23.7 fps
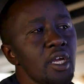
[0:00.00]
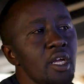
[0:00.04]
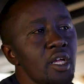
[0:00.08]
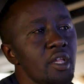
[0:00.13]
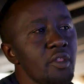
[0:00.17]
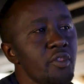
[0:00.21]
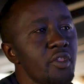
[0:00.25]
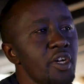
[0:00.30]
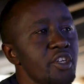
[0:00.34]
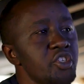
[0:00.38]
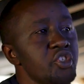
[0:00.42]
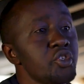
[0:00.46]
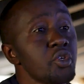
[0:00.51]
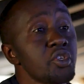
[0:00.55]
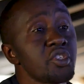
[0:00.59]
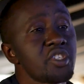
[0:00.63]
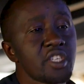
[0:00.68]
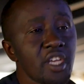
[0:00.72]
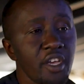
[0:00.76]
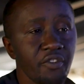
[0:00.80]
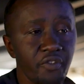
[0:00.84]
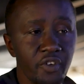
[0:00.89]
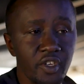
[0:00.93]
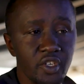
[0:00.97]
that you're
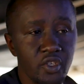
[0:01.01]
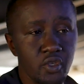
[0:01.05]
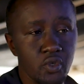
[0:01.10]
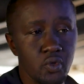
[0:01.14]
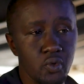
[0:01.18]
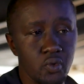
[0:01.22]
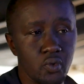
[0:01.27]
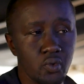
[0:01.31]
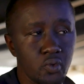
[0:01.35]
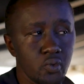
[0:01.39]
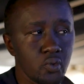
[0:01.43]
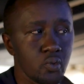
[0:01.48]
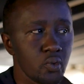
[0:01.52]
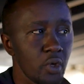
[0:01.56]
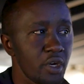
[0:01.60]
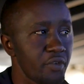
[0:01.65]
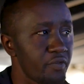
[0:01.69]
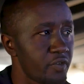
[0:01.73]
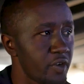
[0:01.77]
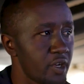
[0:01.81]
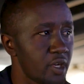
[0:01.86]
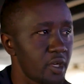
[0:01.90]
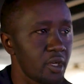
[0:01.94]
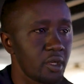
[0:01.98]
serving to
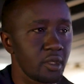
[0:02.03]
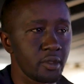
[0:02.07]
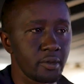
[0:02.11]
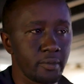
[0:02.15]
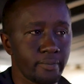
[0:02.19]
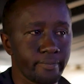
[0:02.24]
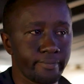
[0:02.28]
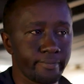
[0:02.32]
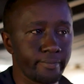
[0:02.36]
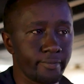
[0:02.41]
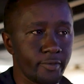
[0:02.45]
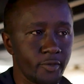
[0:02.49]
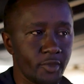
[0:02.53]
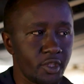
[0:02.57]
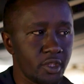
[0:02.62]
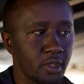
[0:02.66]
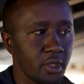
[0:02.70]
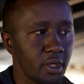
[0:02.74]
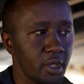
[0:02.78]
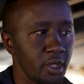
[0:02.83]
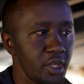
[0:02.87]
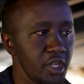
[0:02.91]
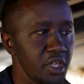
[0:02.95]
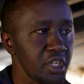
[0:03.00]
whoever
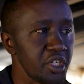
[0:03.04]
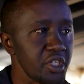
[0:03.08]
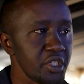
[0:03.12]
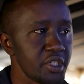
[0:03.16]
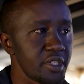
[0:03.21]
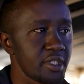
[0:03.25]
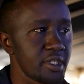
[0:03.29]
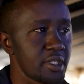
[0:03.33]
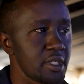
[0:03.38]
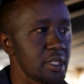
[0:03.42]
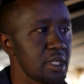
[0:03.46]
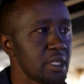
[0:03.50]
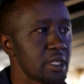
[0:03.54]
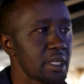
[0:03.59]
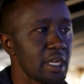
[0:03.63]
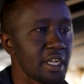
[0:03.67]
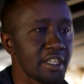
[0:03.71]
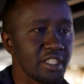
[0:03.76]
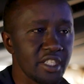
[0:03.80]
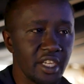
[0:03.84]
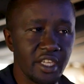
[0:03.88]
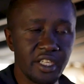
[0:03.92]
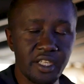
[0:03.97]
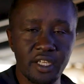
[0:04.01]
is in
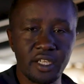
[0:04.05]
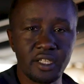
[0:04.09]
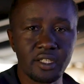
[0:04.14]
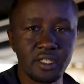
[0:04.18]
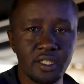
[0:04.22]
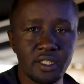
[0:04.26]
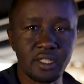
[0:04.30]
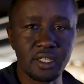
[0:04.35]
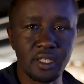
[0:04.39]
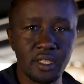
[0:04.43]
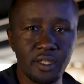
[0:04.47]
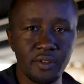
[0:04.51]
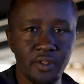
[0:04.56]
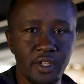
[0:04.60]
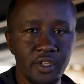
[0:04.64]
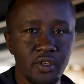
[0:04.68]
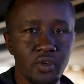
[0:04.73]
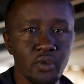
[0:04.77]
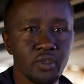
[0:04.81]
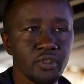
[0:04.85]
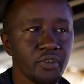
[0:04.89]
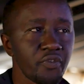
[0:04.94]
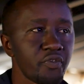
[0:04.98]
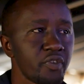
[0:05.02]
attendance. They
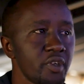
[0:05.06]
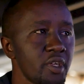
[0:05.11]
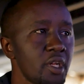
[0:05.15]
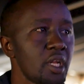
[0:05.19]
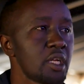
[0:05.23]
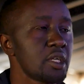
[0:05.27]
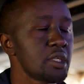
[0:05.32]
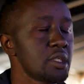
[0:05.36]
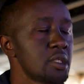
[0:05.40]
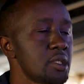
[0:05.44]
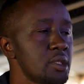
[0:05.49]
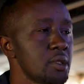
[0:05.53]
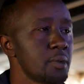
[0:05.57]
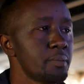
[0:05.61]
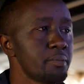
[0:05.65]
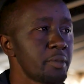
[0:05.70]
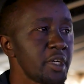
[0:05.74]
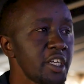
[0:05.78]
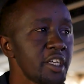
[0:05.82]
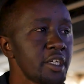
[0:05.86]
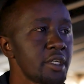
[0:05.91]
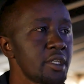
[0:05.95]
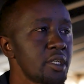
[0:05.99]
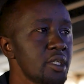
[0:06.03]
don't feel, oh
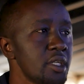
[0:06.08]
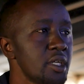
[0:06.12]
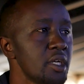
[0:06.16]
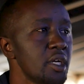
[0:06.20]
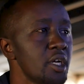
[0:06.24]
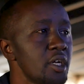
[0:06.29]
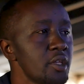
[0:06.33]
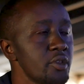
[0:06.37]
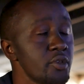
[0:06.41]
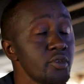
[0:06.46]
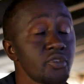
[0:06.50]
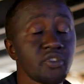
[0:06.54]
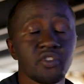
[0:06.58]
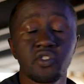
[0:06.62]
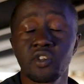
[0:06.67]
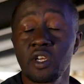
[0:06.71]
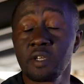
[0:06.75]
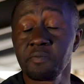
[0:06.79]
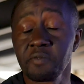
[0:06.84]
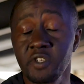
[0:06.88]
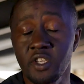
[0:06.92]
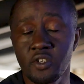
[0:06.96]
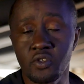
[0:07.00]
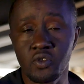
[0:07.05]
man, those
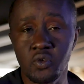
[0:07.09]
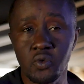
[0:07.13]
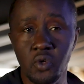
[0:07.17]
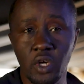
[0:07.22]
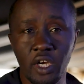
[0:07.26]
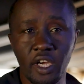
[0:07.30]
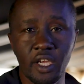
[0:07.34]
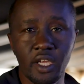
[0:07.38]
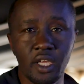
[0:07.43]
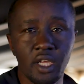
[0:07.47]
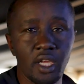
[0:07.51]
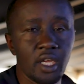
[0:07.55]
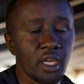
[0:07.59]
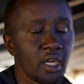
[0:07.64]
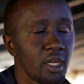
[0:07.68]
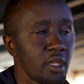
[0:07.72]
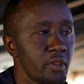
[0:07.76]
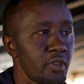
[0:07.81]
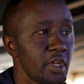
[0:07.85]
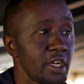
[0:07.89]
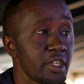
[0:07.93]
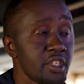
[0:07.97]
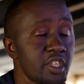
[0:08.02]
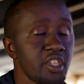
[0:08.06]
drums are too high.
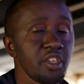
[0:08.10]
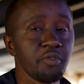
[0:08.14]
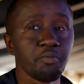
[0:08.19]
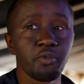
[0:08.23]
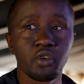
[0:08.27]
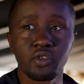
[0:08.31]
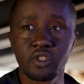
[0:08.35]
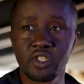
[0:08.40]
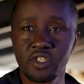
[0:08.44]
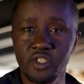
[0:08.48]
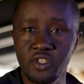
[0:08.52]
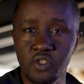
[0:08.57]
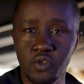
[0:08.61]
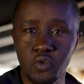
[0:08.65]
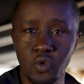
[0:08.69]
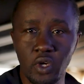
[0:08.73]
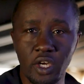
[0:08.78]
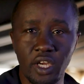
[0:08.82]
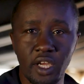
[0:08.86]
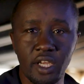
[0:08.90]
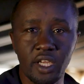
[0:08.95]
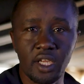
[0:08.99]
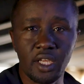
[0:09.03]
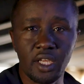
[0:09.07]
That keyboard is too high.